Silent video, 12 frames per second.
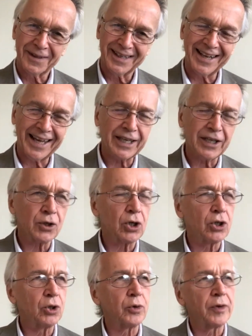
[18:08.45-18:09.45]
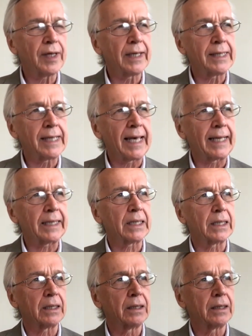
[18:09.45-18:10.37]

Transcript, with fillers: Can I conclude then that